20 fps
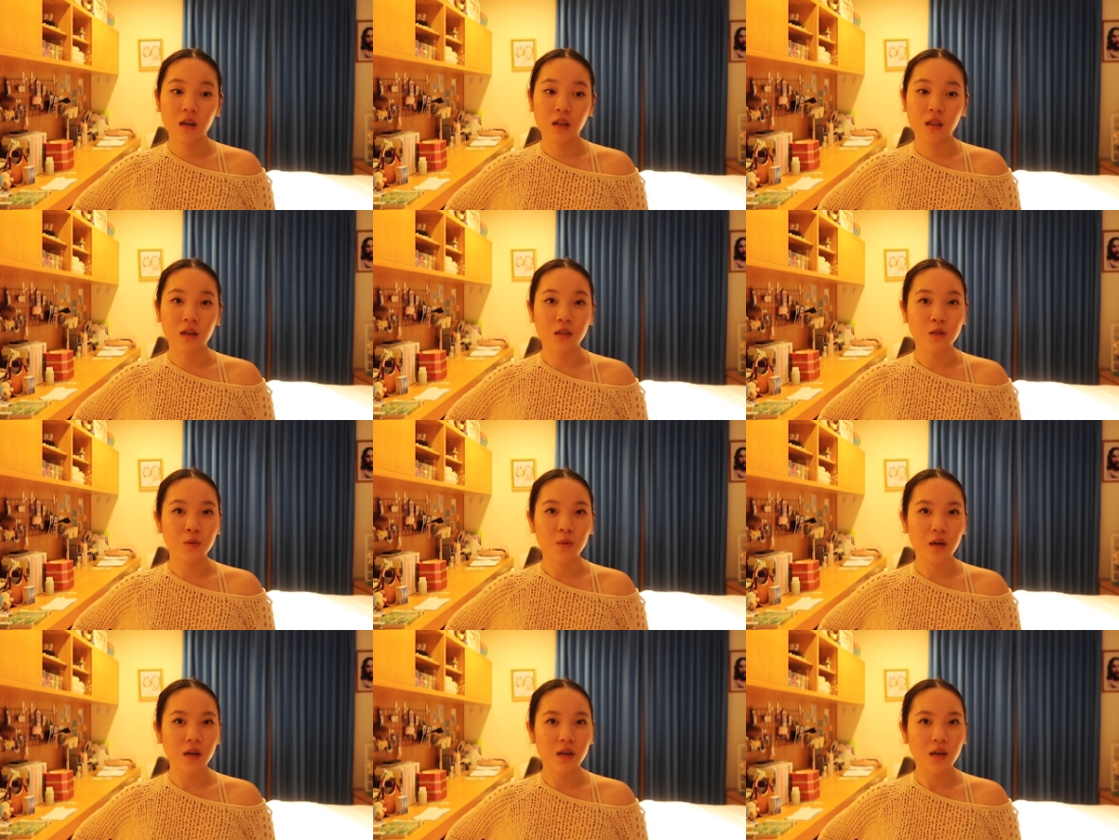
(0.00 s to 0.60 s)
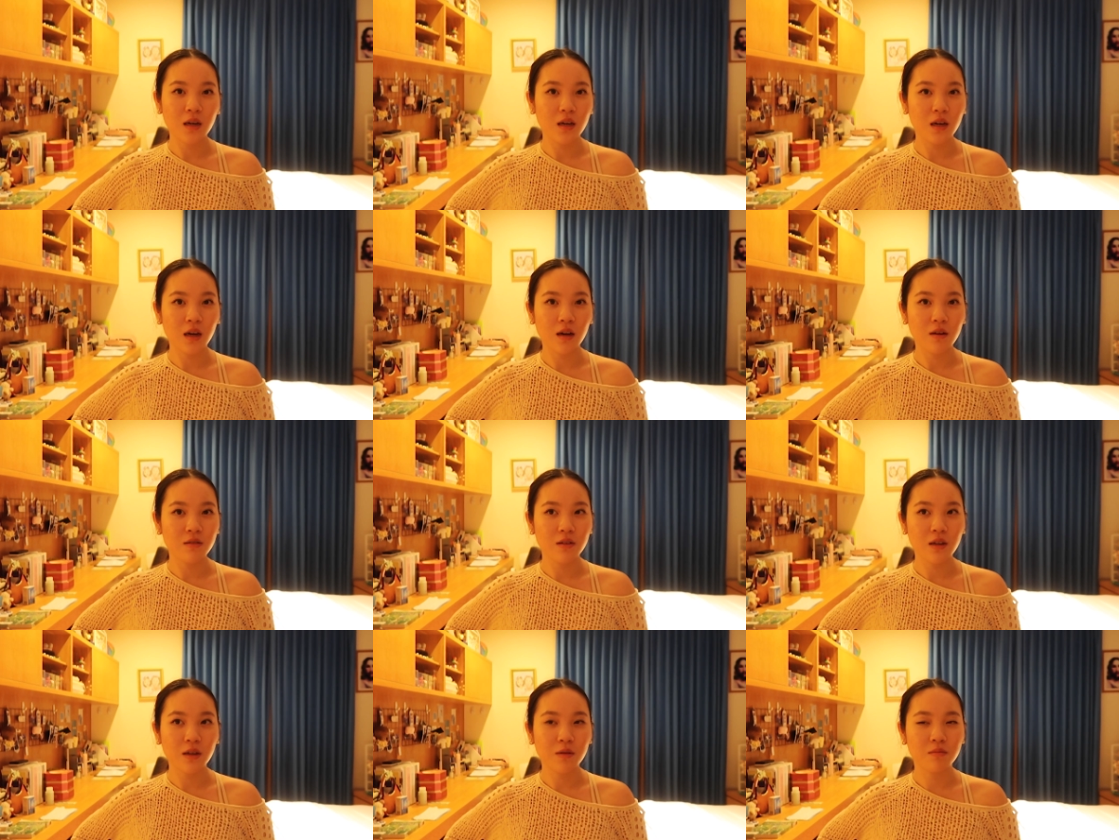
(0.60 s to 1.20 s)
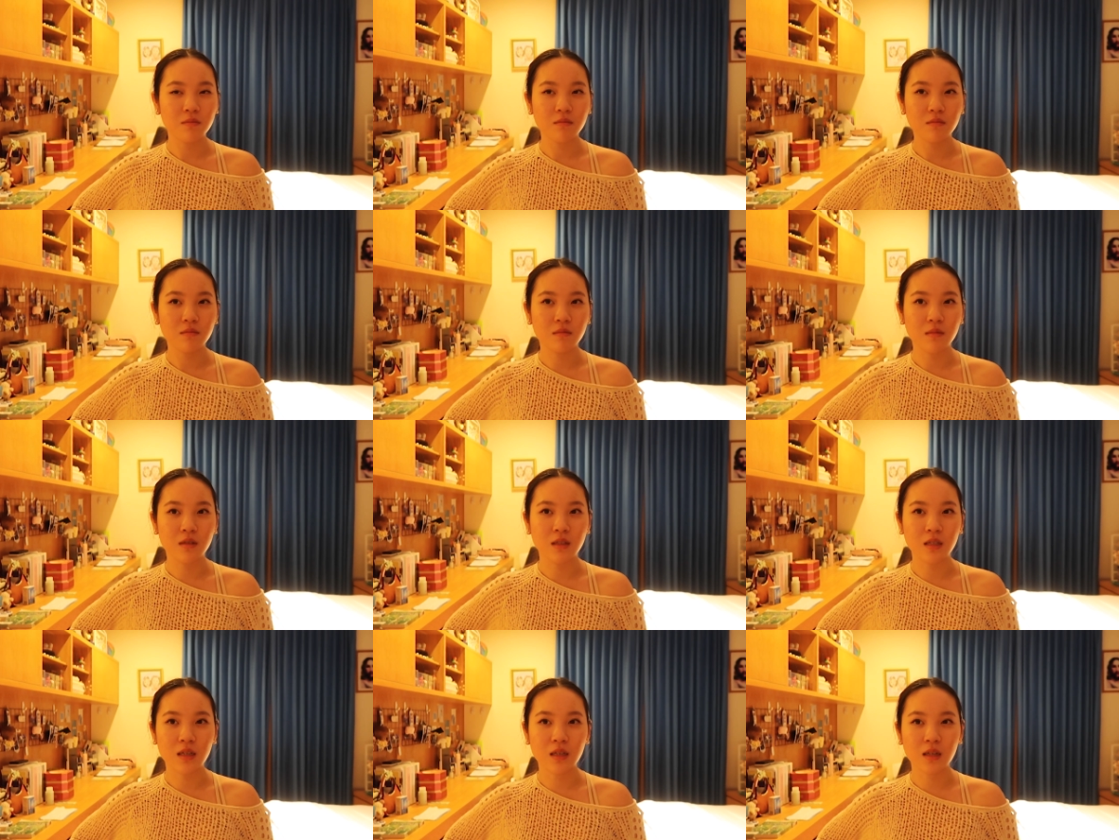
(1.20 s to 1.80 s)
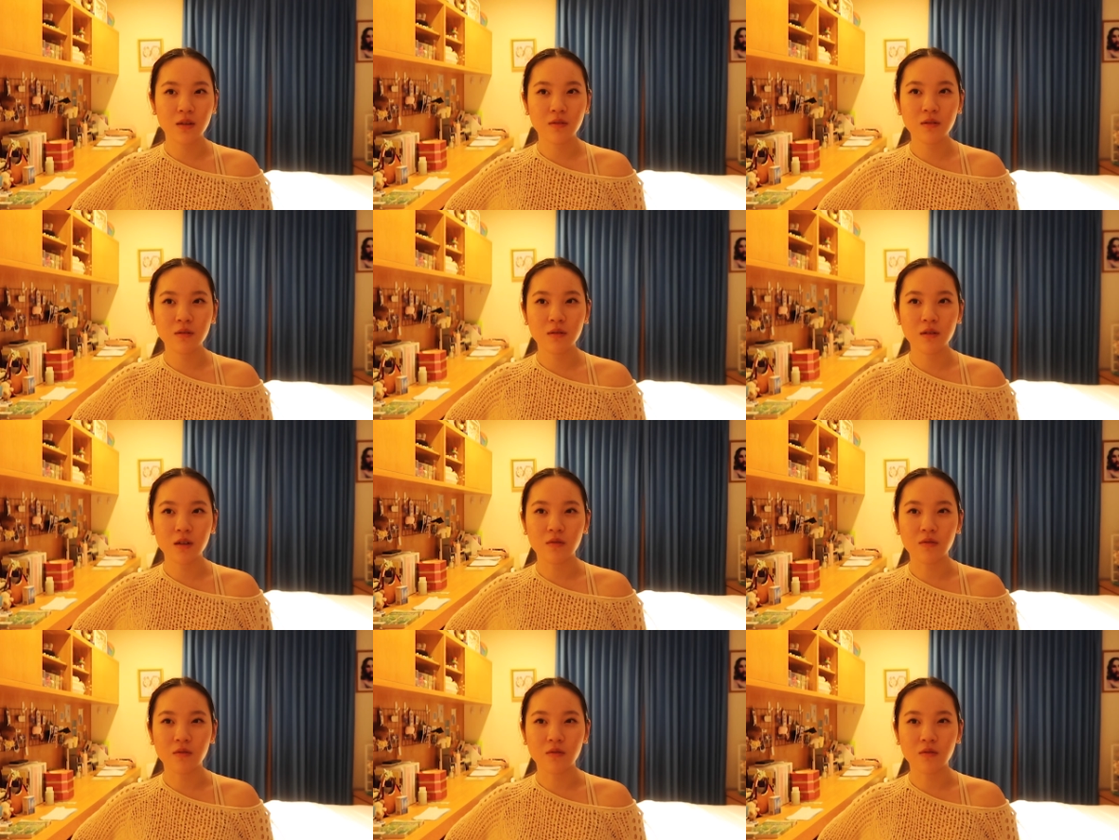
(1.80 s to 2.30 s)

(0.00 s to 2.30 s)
that's why I have I didn't even